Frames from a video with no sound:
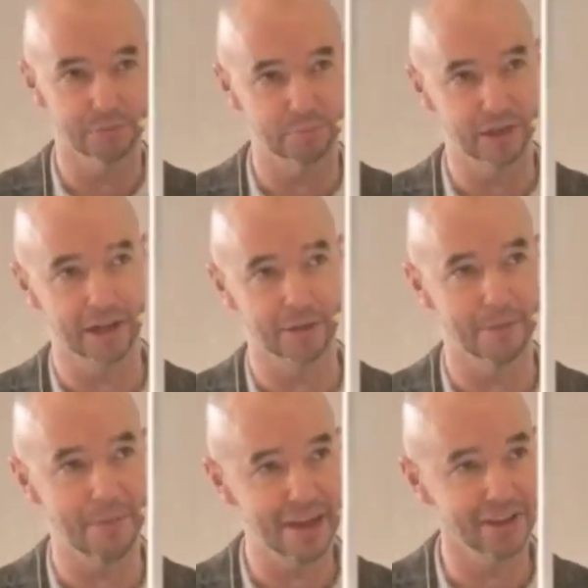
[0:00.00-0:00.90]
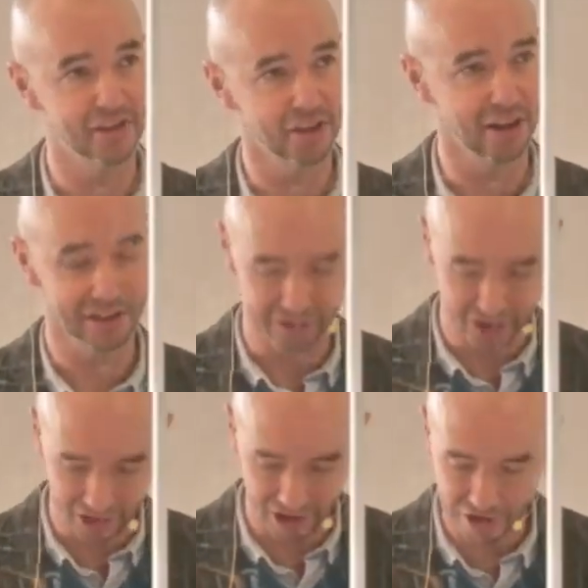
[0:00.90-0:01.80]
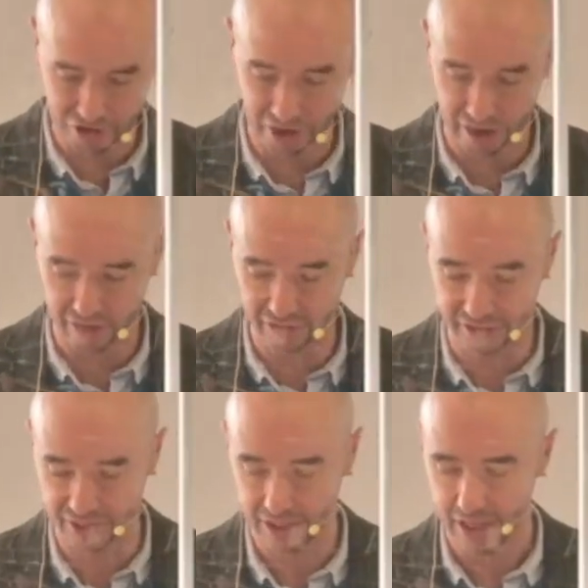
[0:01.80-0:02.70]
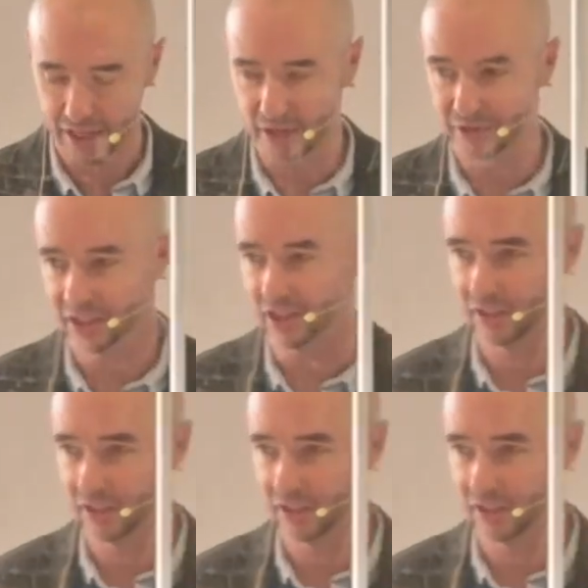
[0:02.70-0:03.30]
up the maid's child as her own child. It was a kind of